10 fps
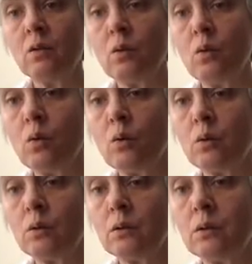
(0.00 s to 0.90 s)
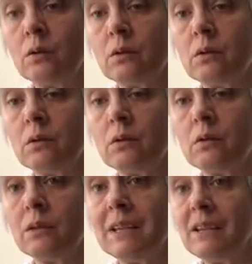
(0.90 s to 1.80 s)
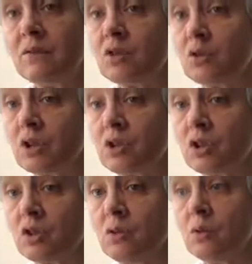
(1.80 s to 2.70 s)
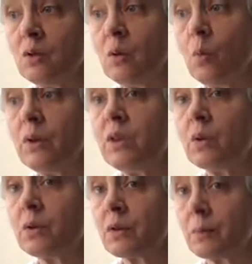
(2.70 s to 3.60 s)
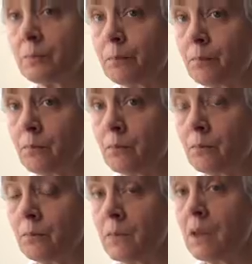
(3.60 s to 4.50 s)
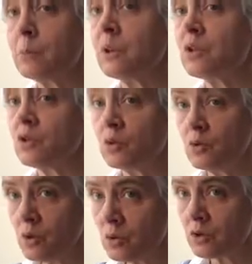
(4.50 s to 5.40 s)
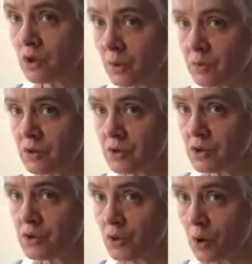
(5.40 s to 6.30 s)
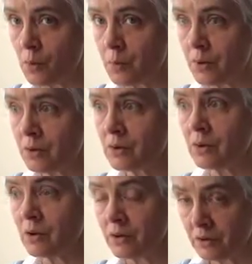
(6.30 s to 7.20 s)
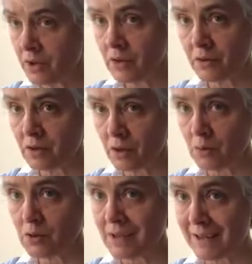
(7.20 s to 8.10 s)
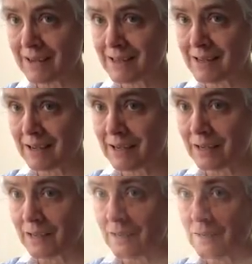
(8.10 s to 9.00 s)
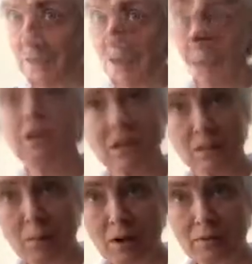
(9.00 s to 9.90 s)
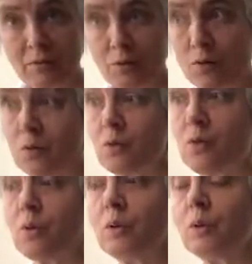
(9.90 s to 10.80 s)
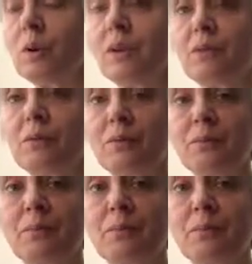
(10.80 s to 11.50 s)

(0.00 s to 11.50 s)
all, even string 2, with your thumb, because you're not going to stop the other notes accidentally. And here's part 4 all the way through.